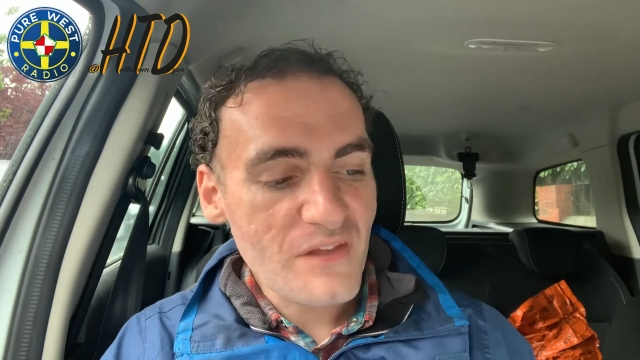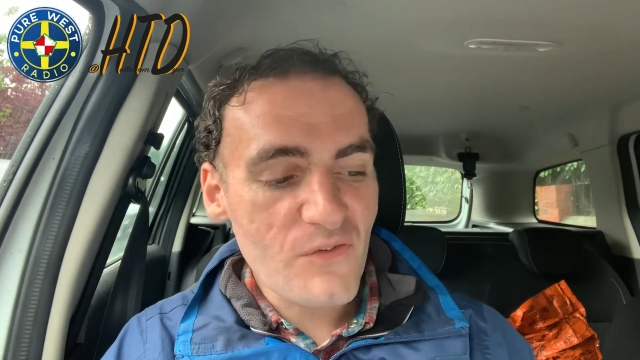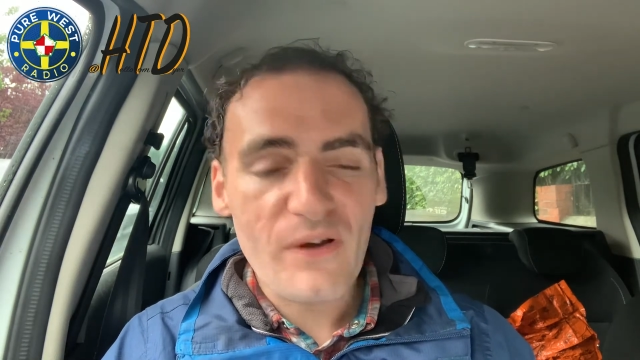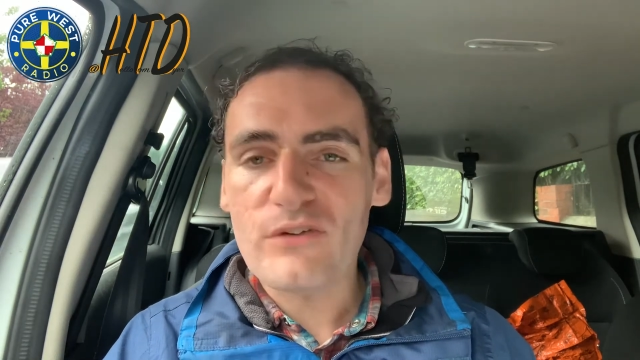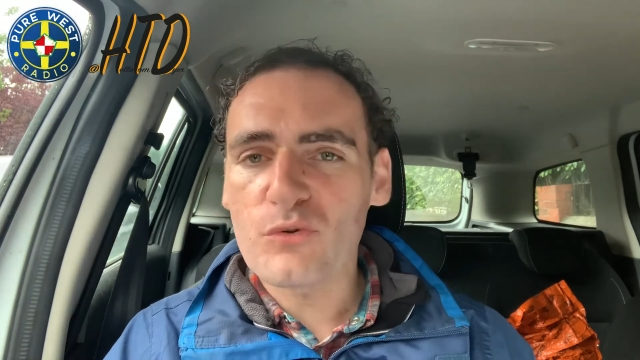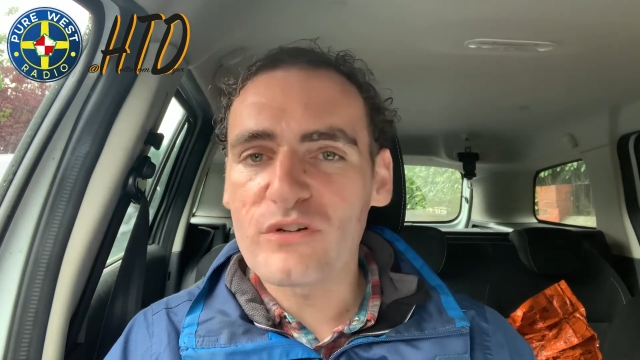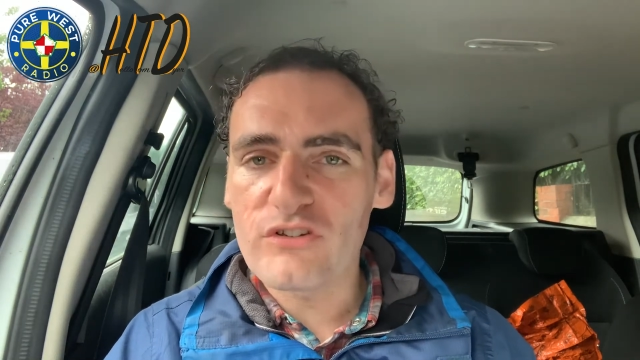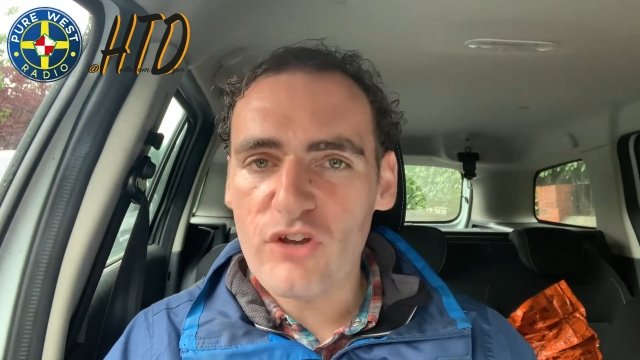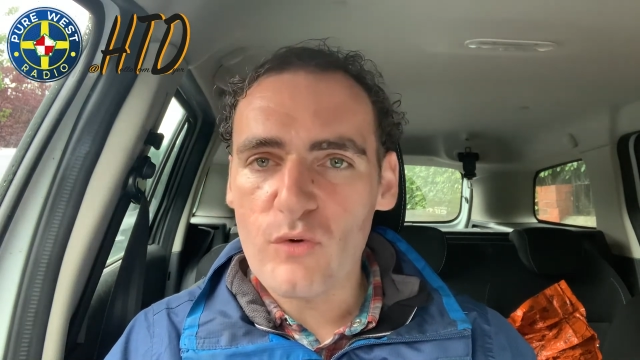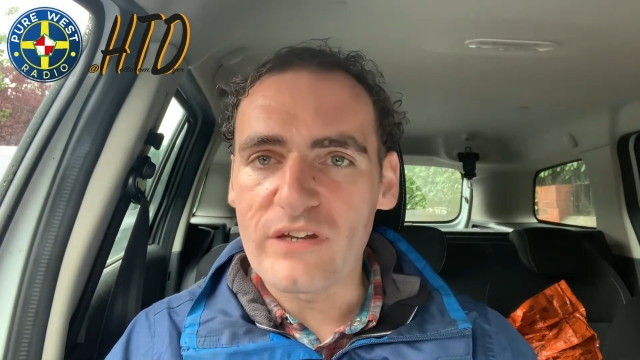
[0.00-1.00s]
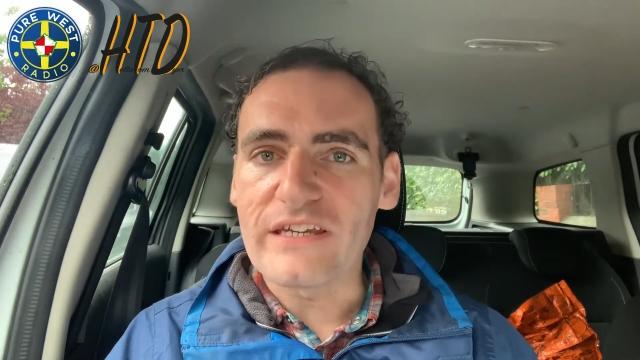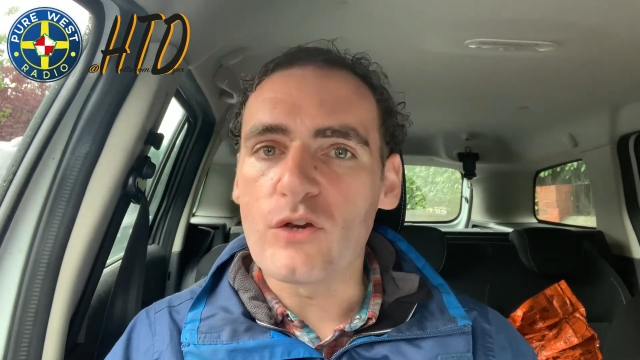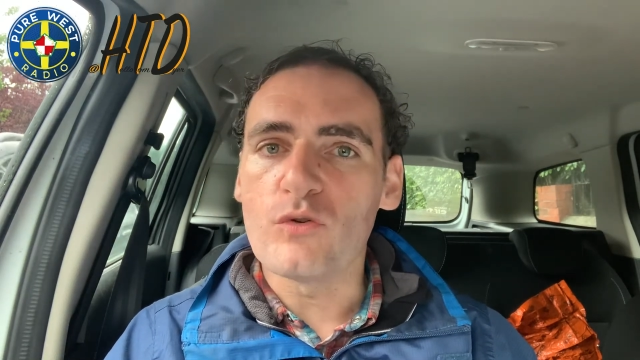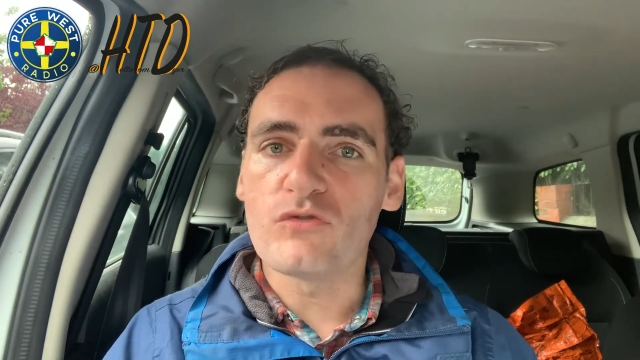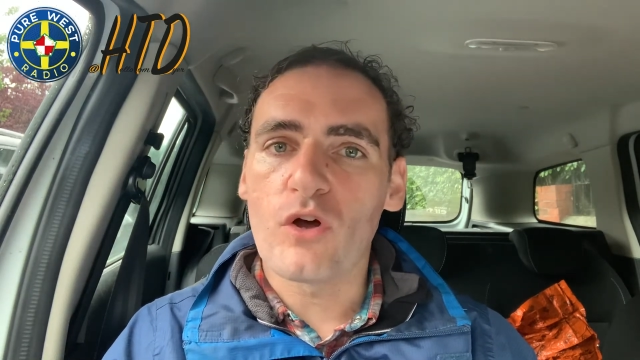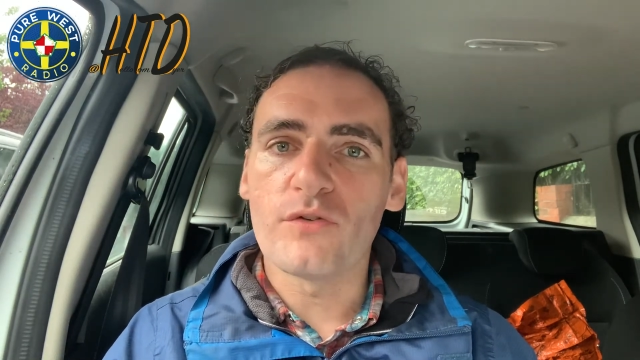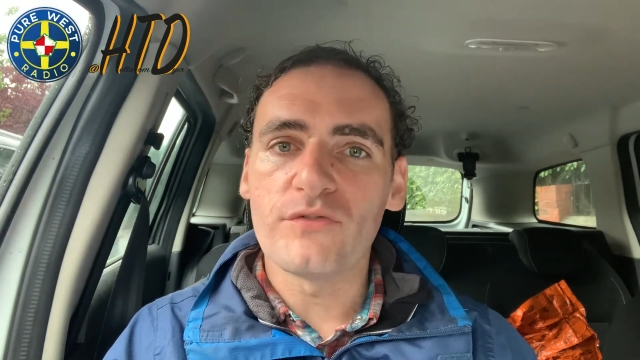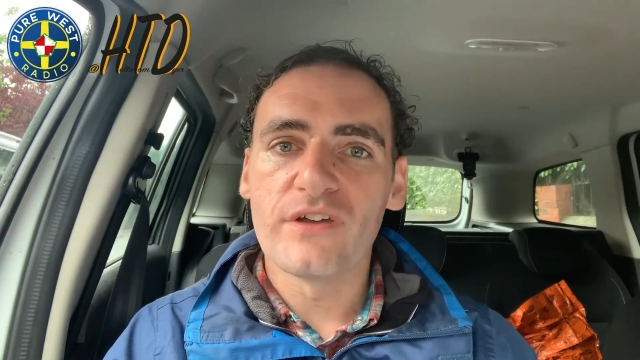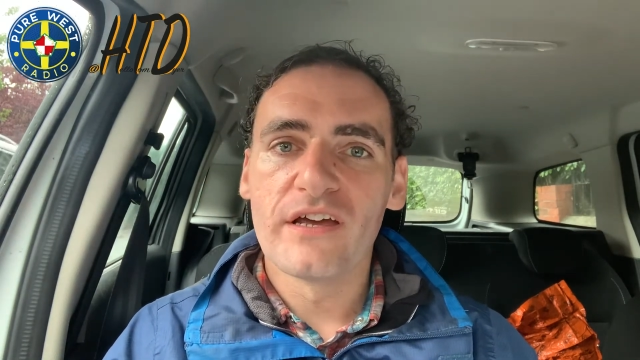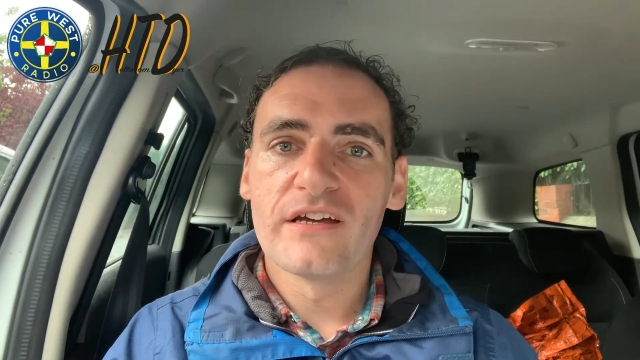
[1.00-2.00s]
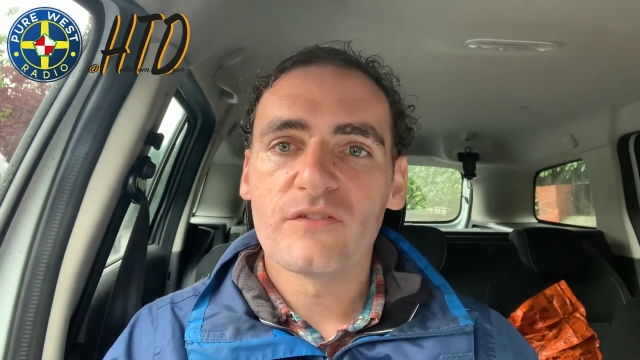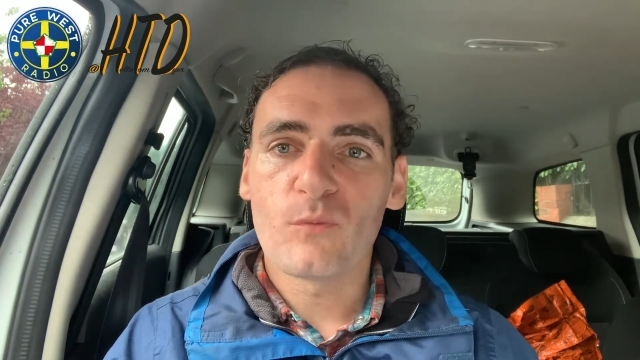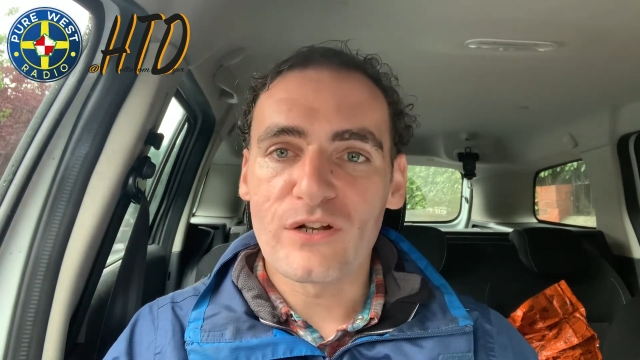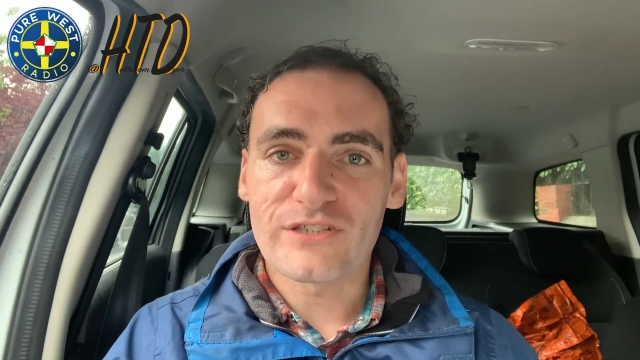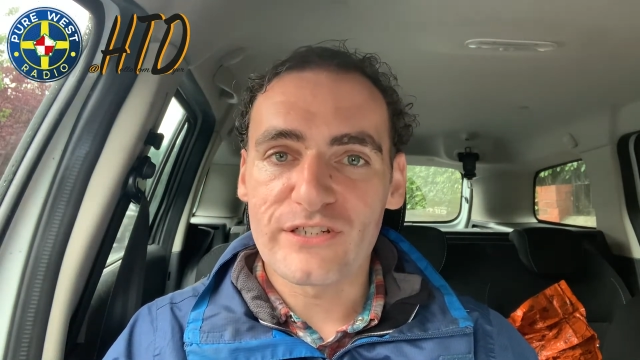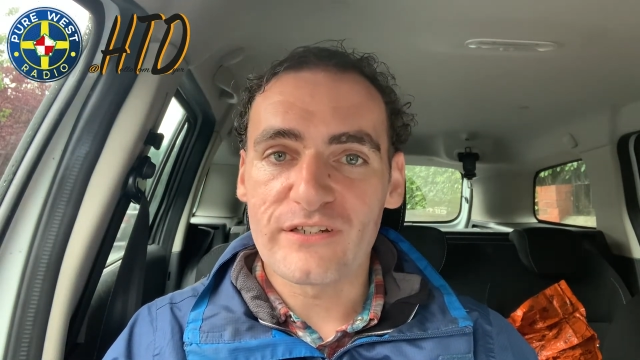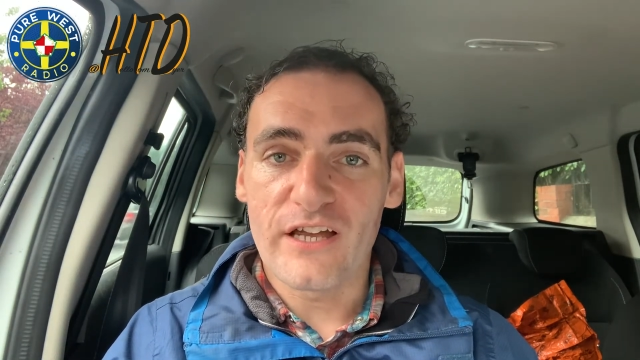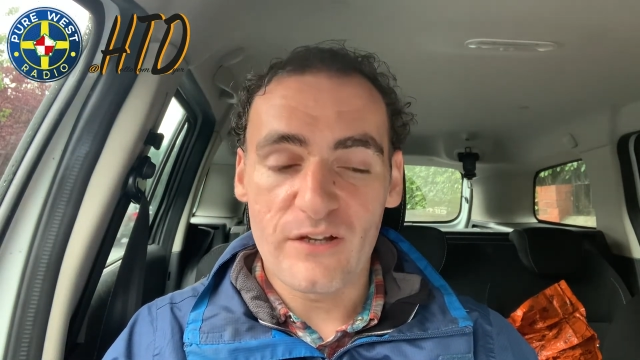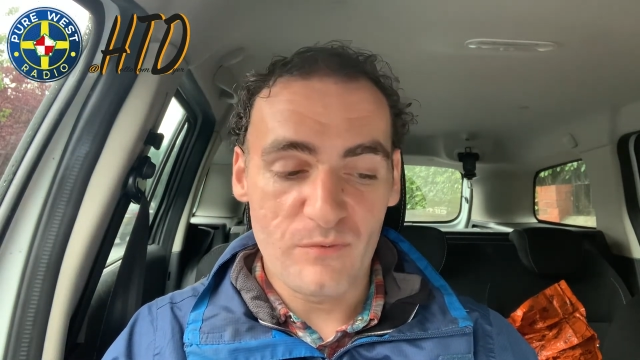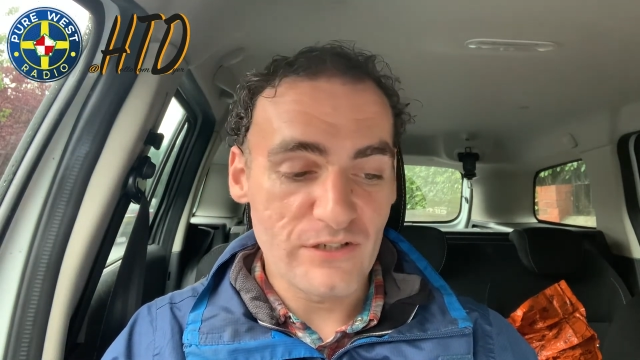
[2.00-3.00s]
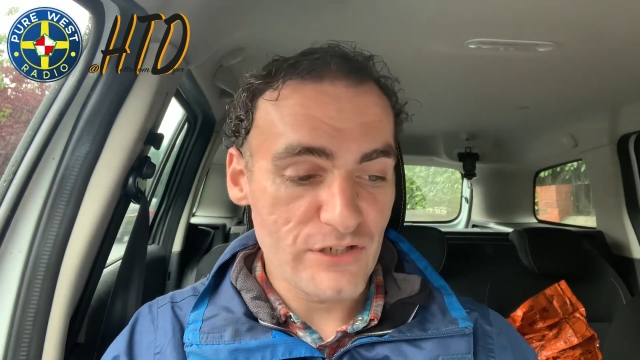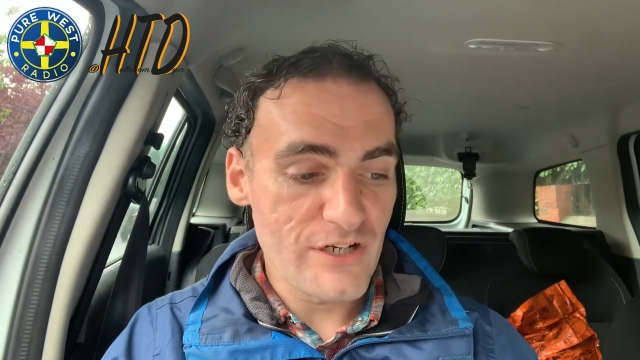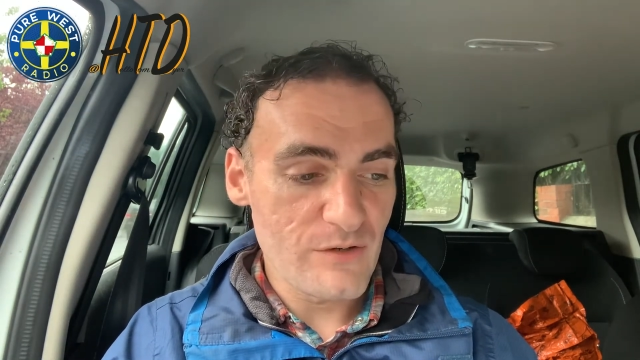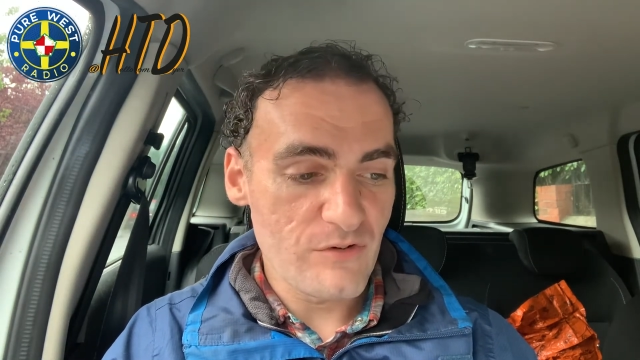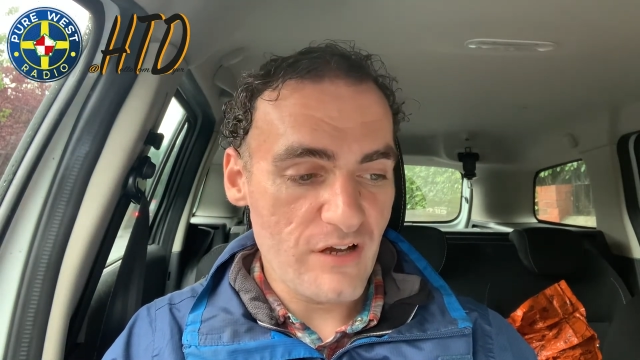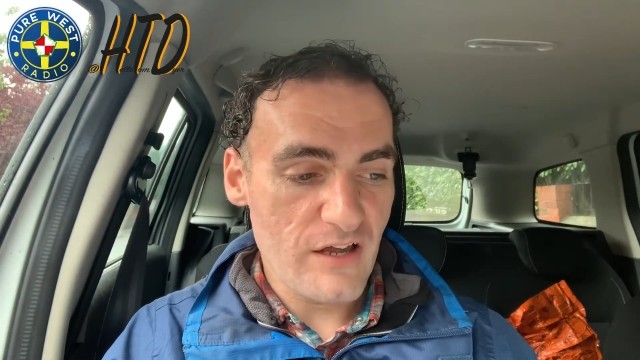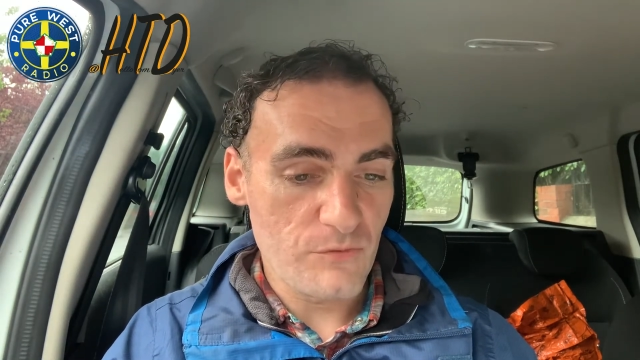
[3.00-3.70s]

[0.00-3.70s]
In fact, I was talking to Tony, who's on Welsh learning as